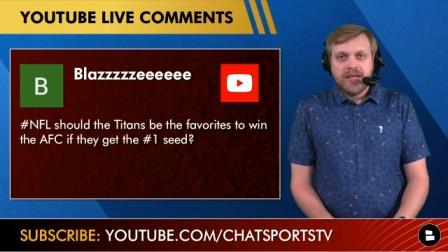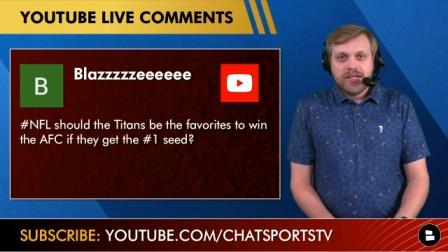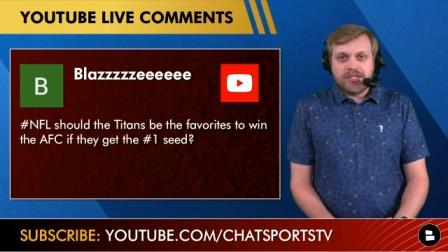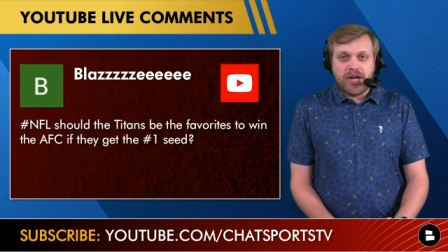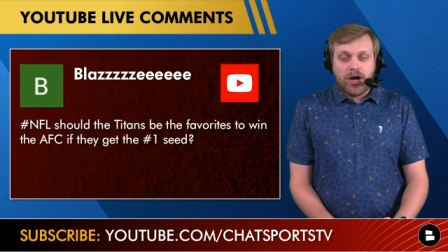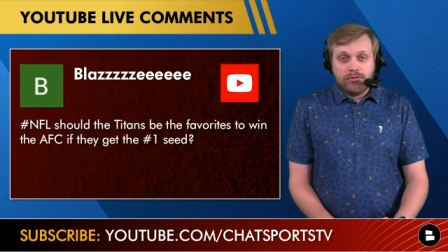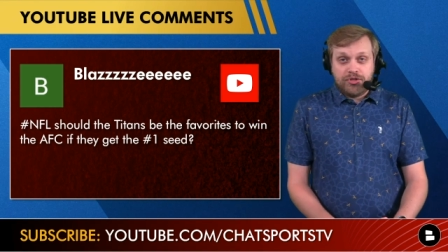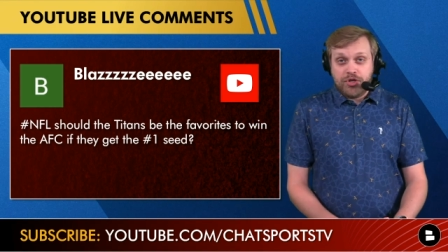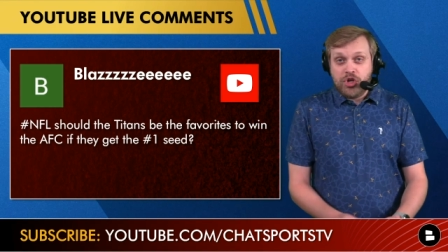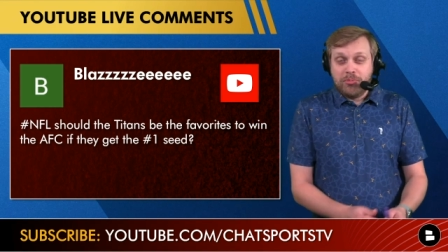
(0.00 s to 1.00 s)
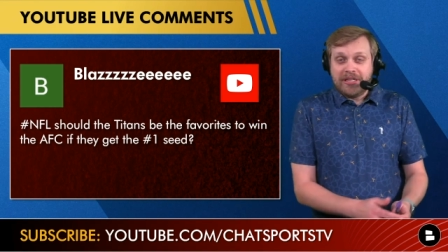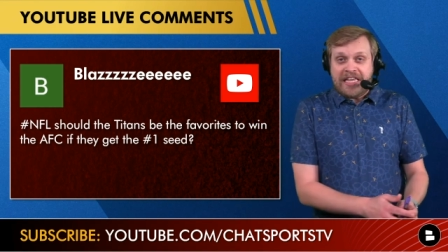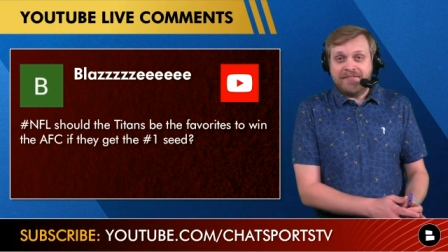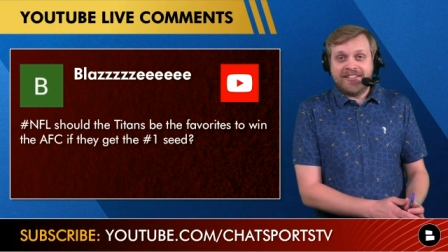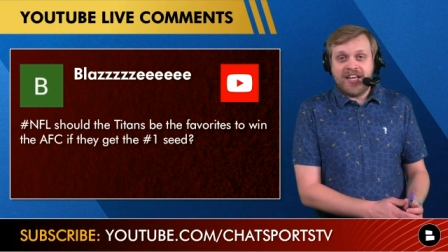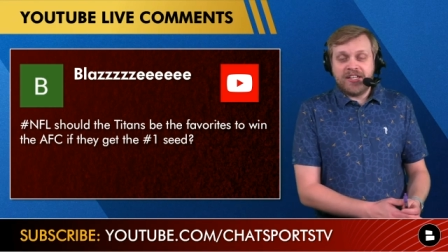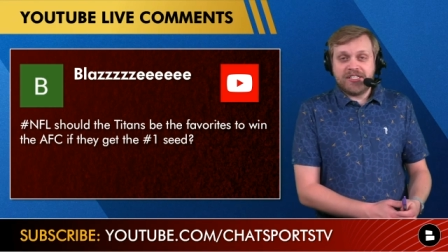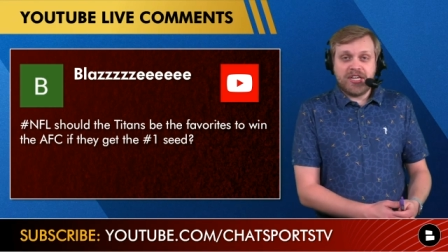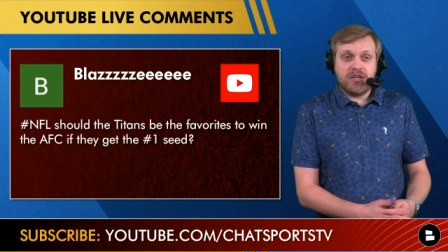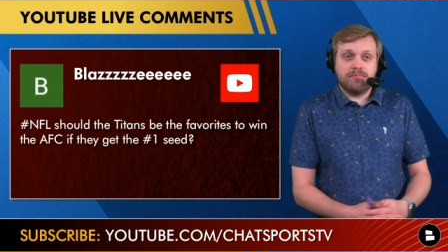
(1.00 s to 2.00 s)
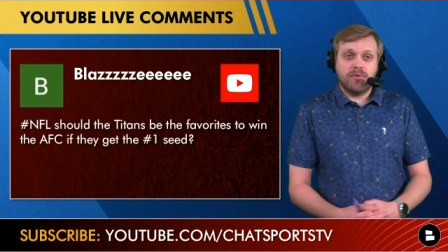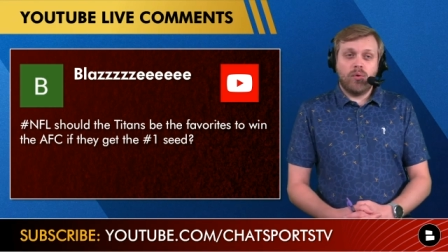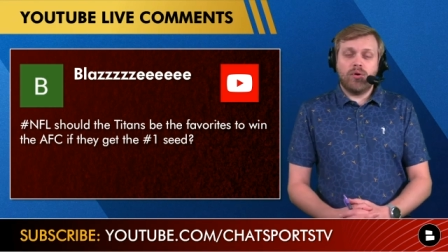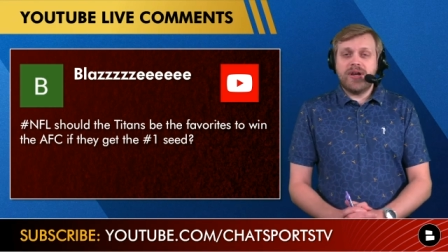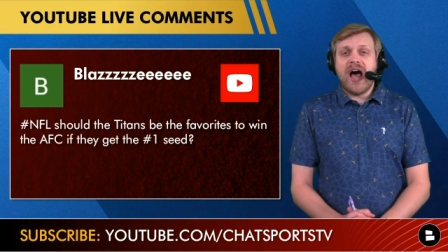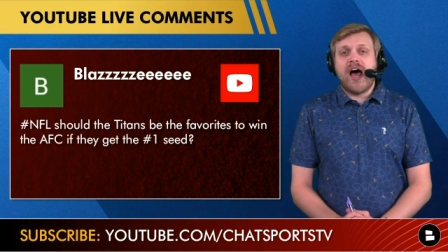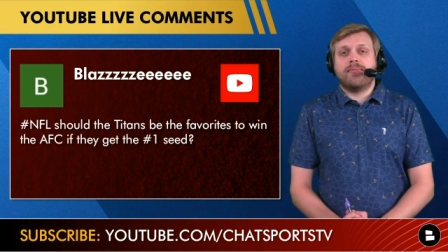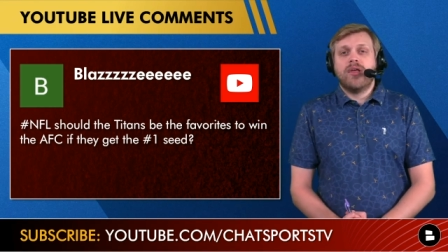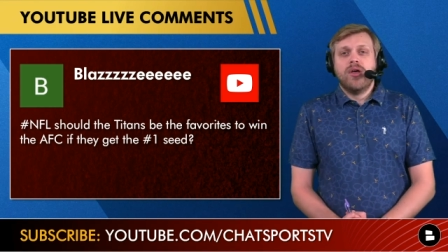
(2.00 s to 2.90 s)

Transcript: So, do you believe in Tennessee or not?